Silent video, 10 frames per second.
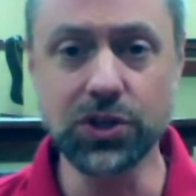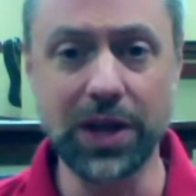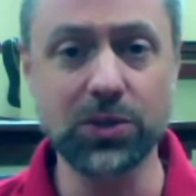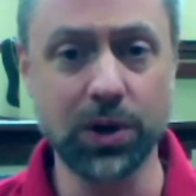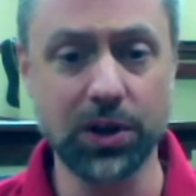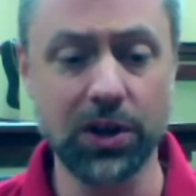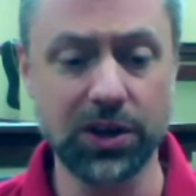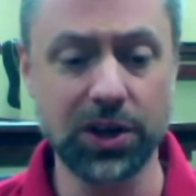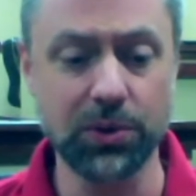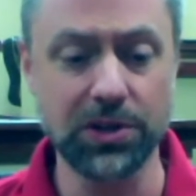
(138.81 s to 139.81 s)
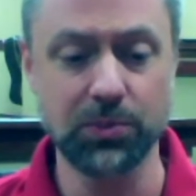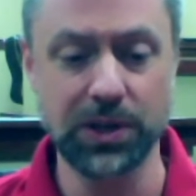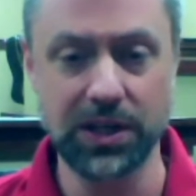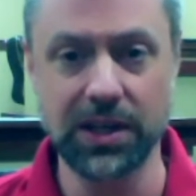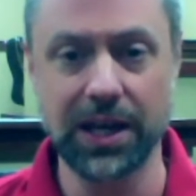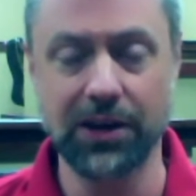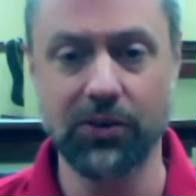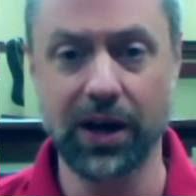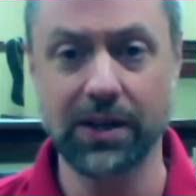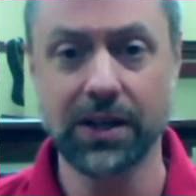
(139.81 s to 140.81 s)
So that's another reason we need to get it
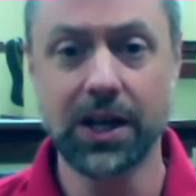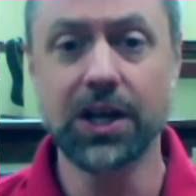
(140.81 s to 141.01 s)
right.